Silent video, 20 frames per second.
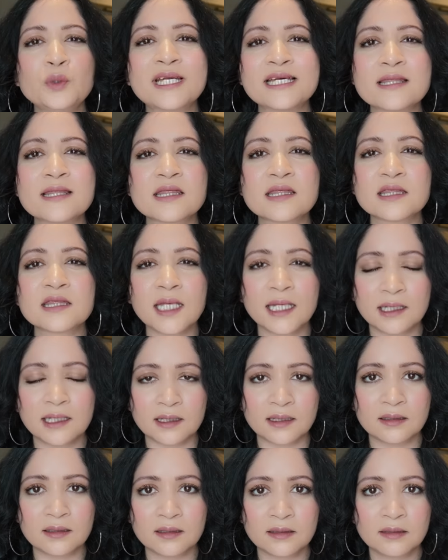can
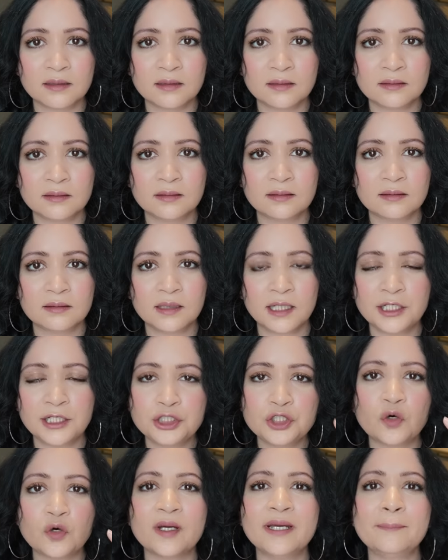think in
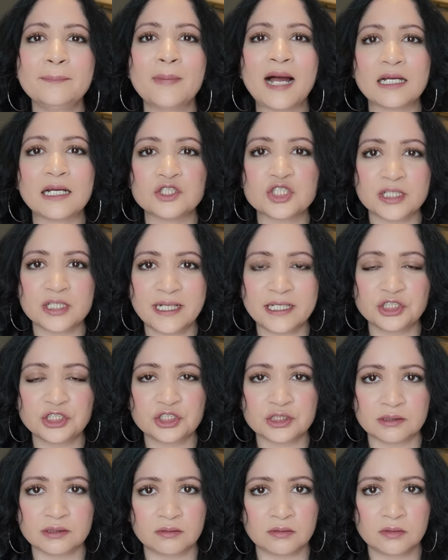your
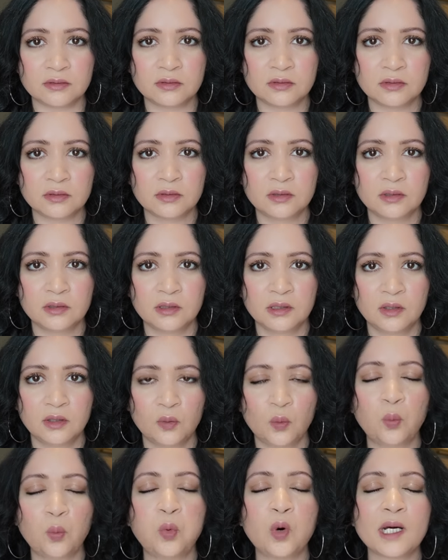imagination,
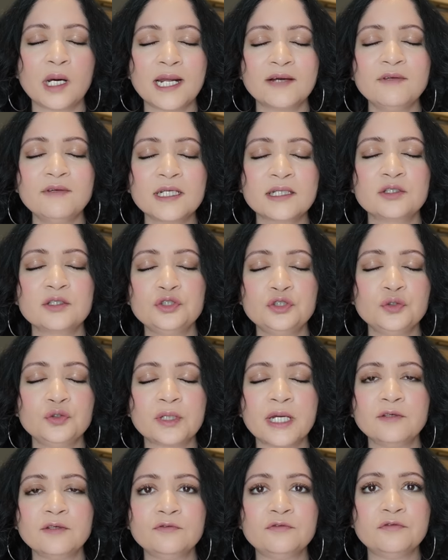whatever you
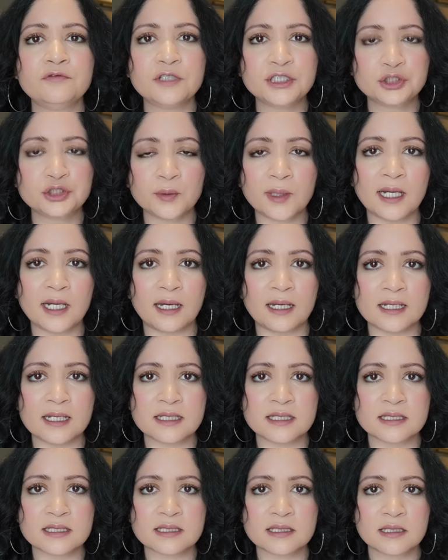can
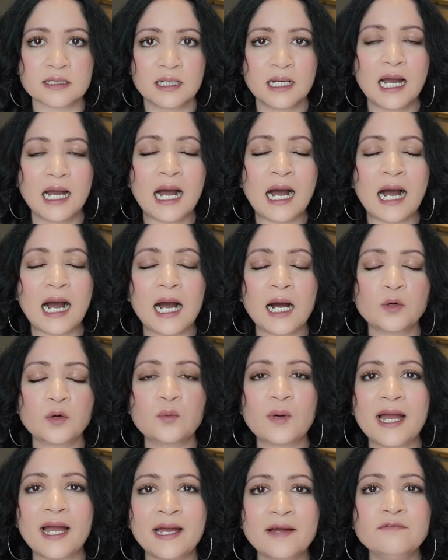visualize,
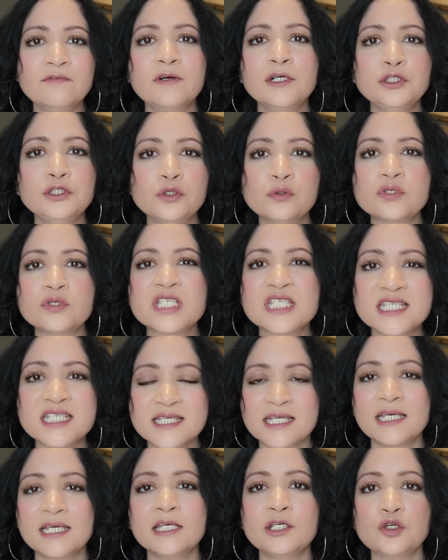however you
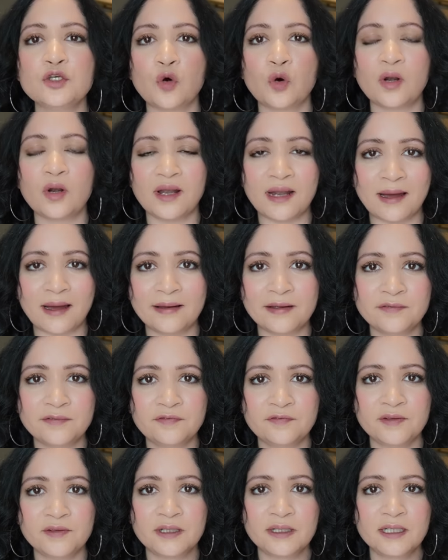see your
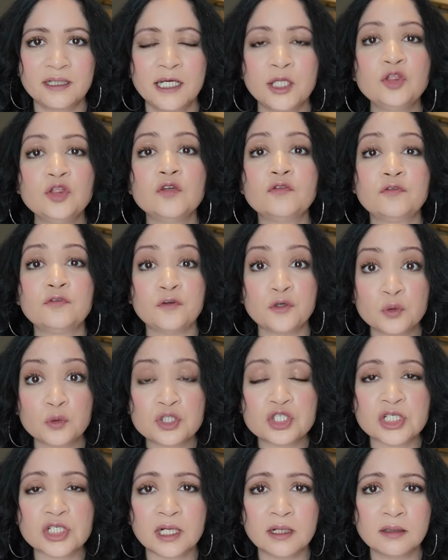life in the
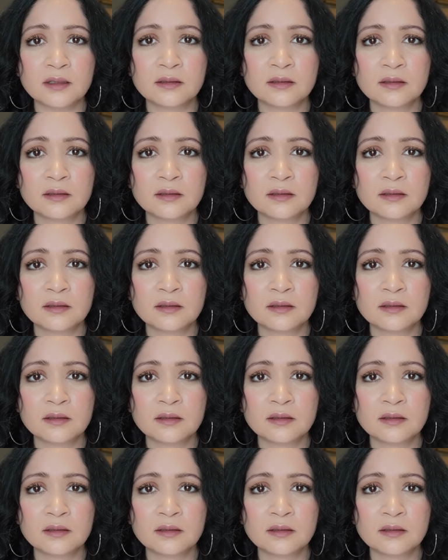future,